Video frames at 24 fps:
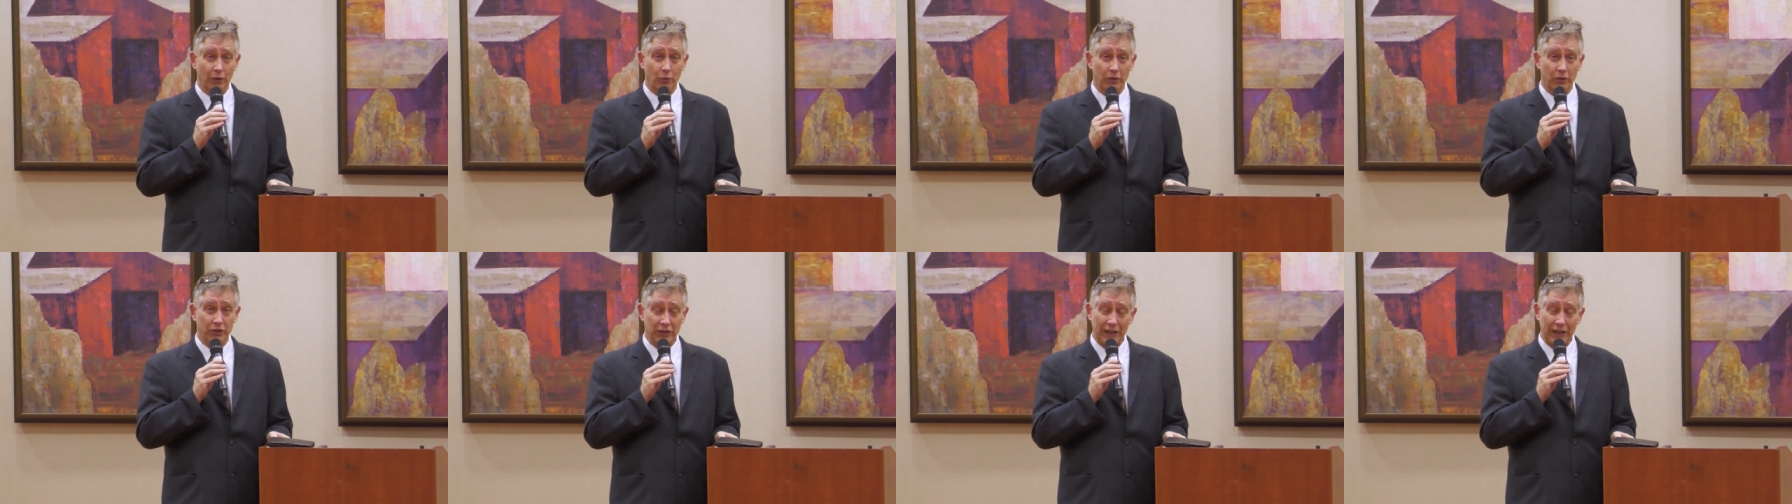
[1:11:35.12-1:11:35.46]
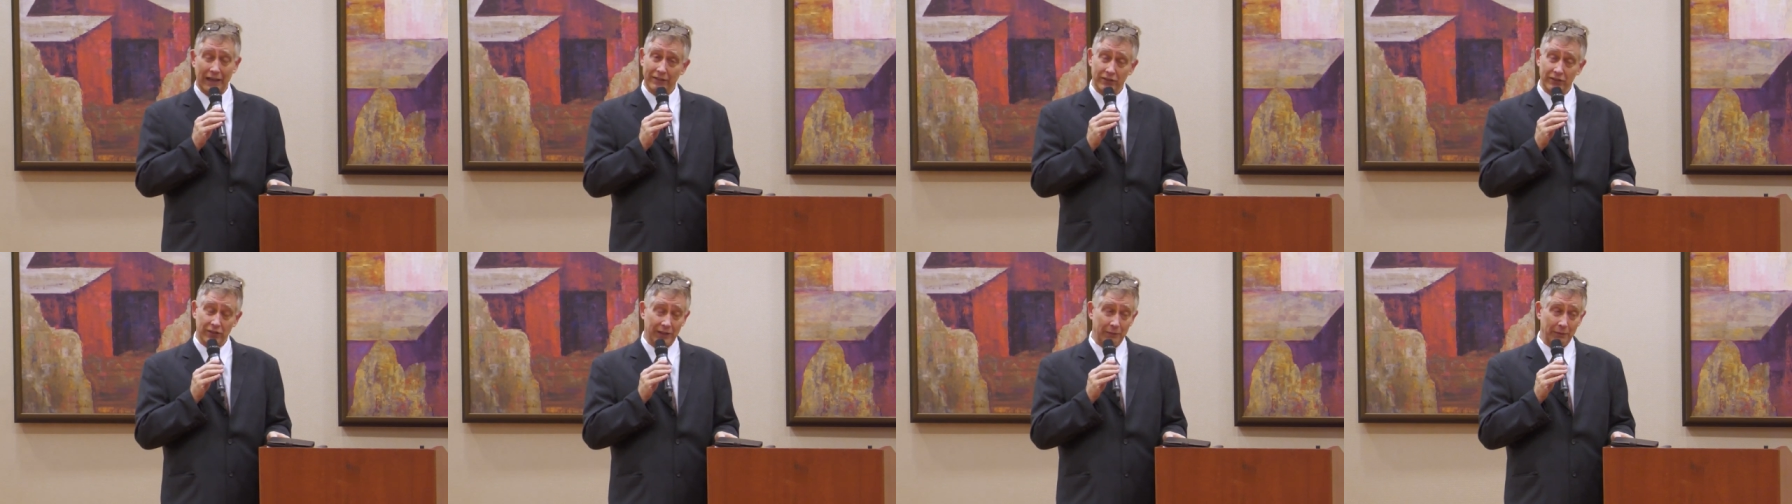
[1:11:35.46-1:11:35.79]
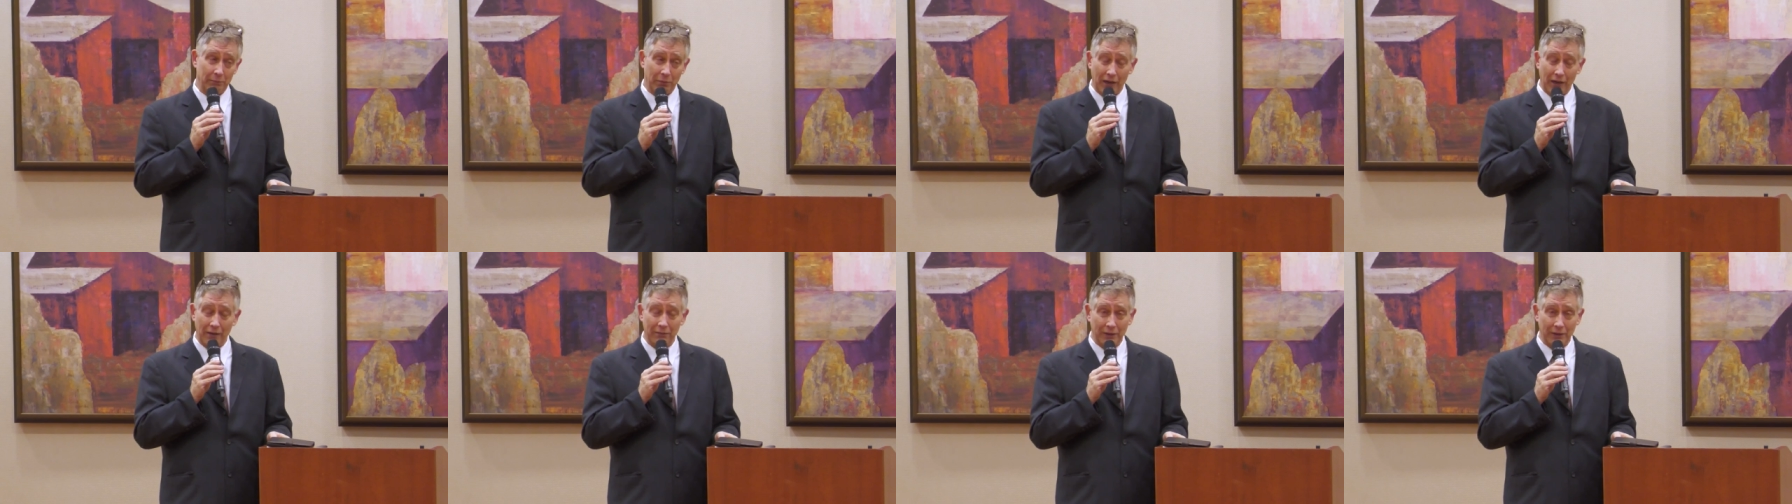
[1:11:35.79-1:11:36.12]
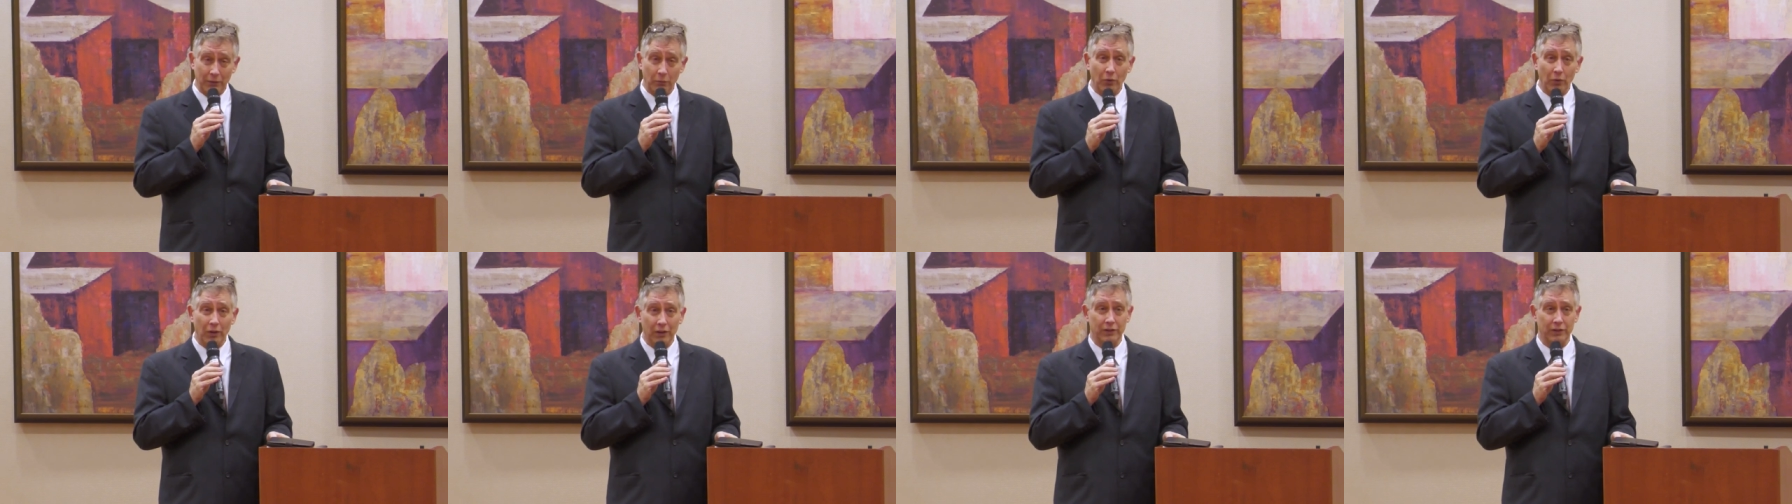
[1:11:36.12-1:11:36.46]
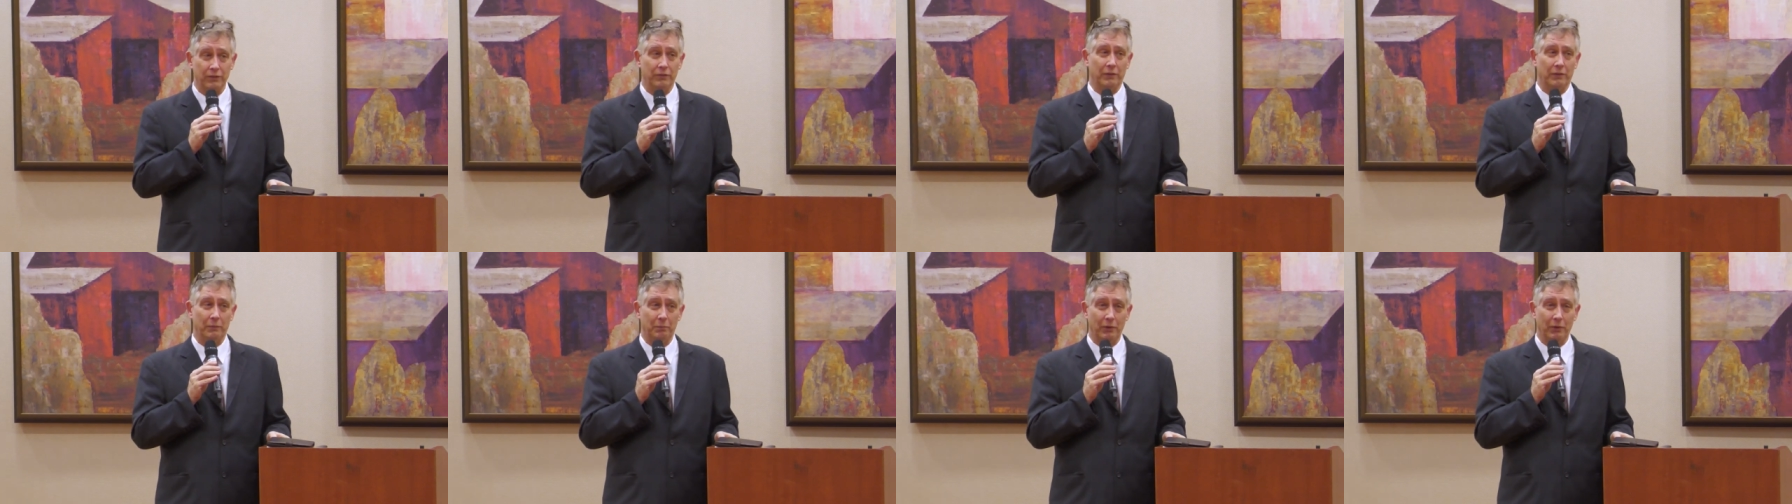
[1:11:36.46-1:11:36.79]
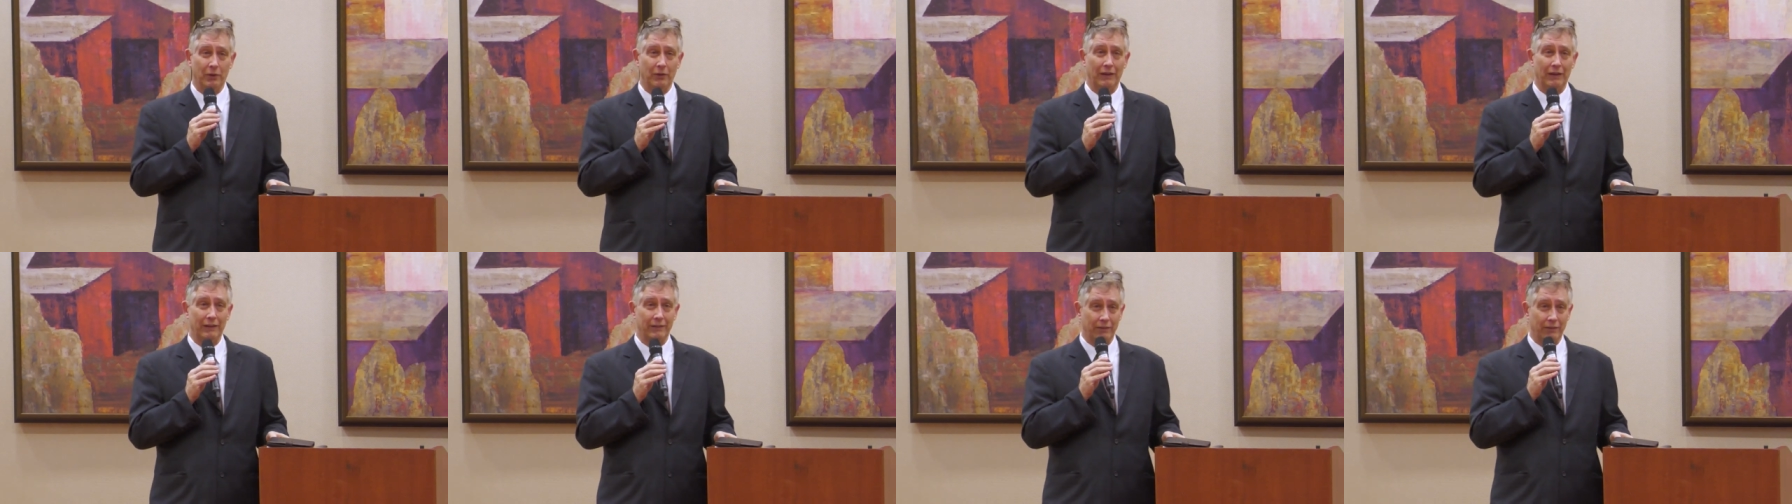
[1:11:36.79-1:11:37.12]
which actually probably works for
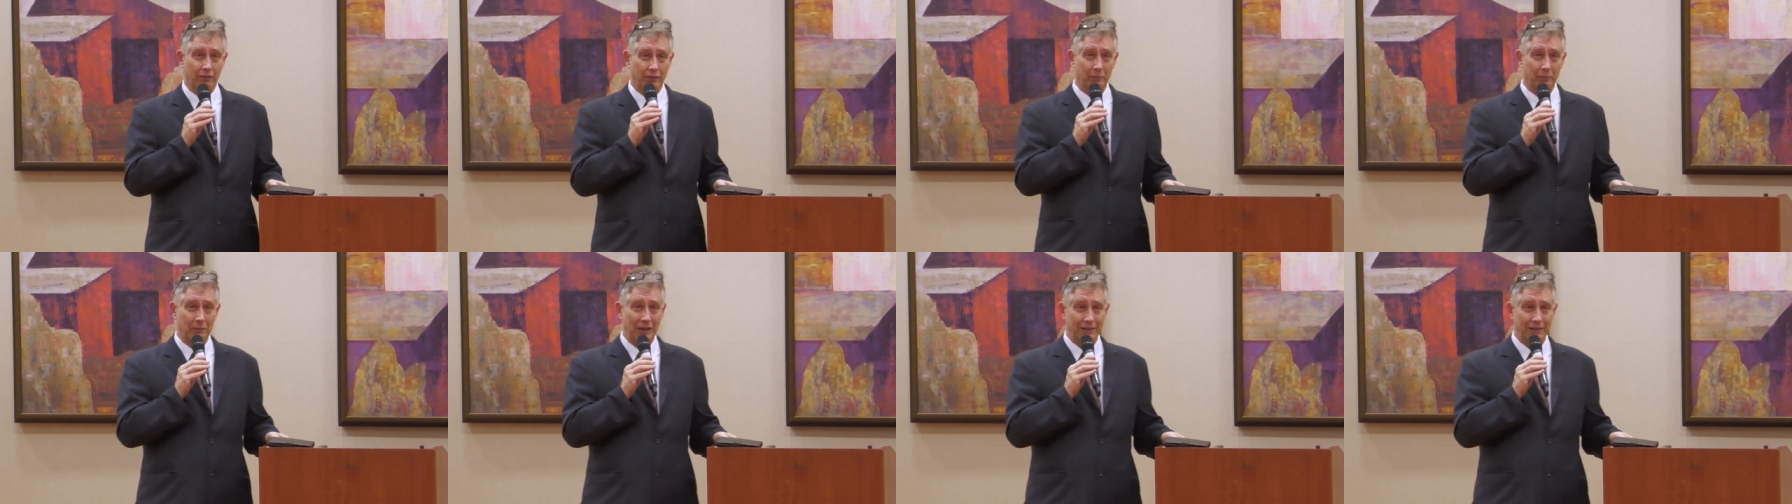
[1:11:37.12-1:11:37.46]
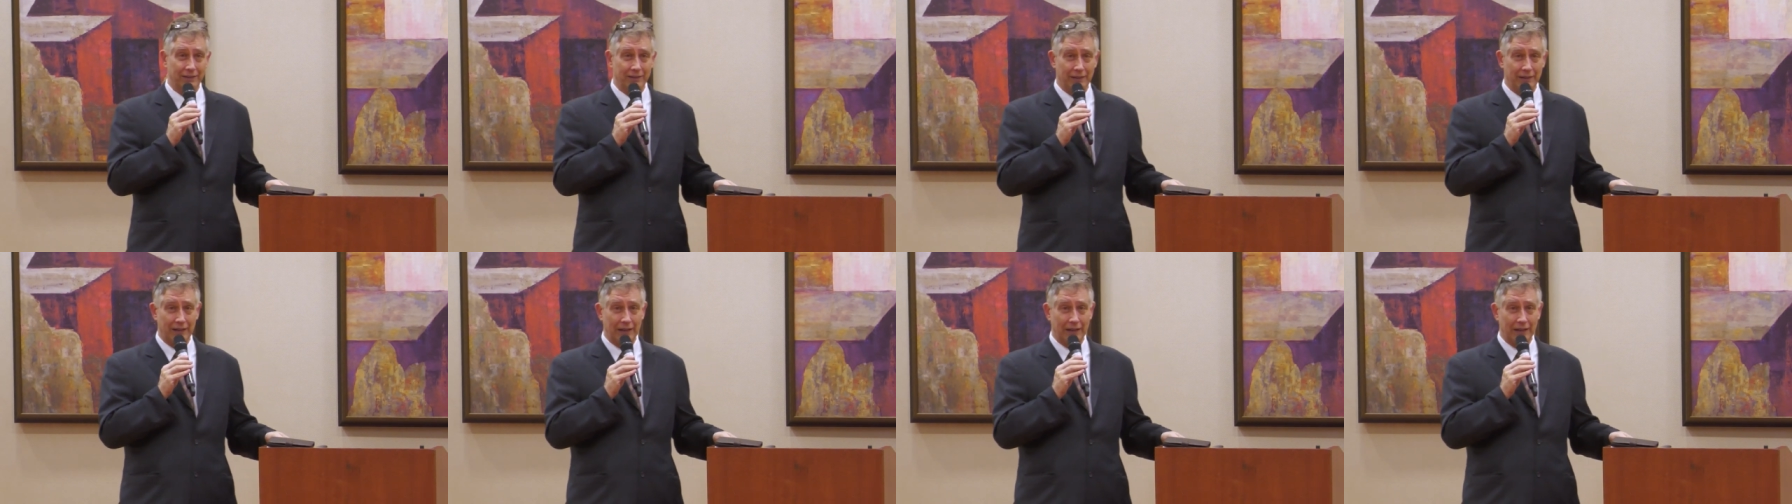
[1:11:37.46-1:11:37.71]
progressive M S.